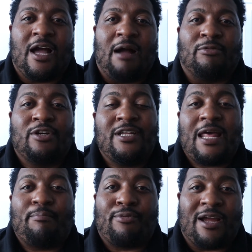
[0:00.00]
I'm good
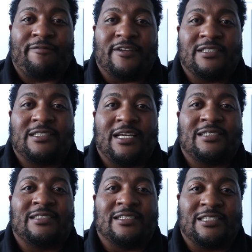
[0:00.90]
at breakfast.
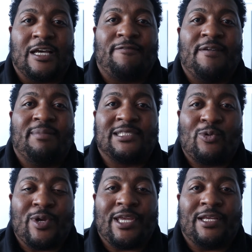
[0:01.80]
It's the stuff in
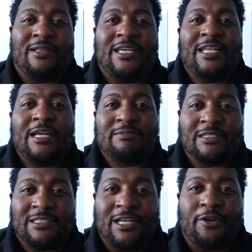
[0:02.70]
between leading up to
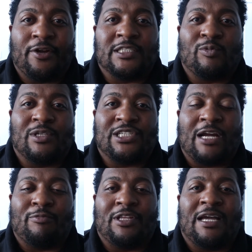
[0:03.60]
dinner is which I
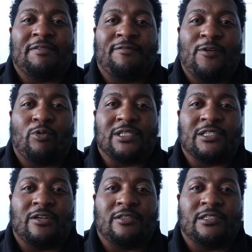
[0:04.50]
really have to focus
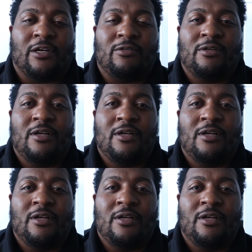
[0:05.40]
on. So